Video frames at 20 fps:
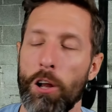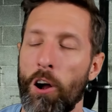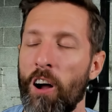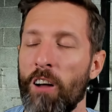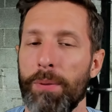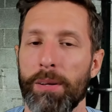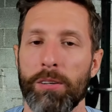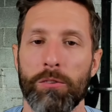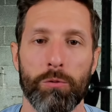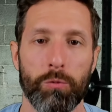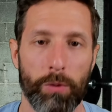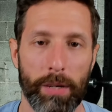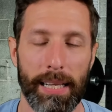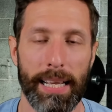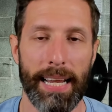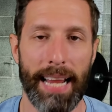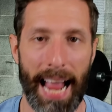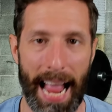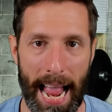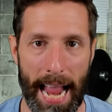know I've been
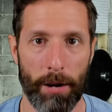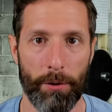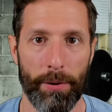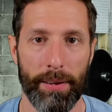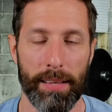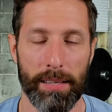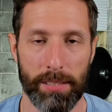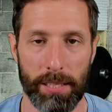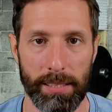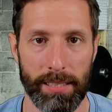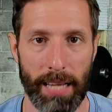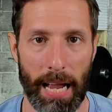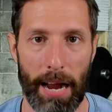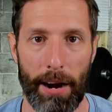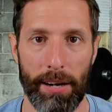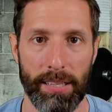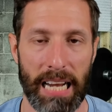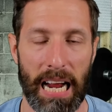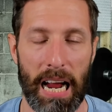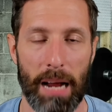really angry this
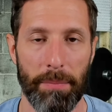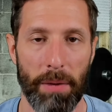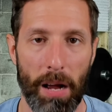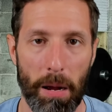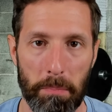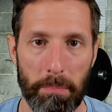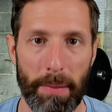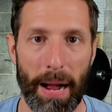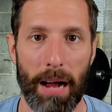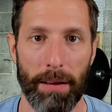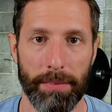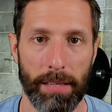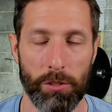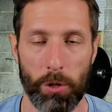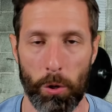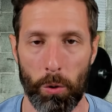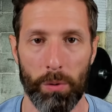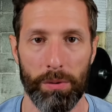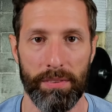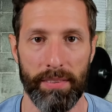entire time about this
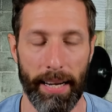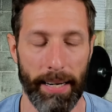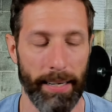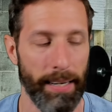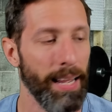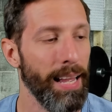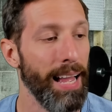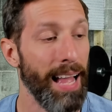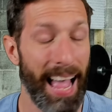whole thing.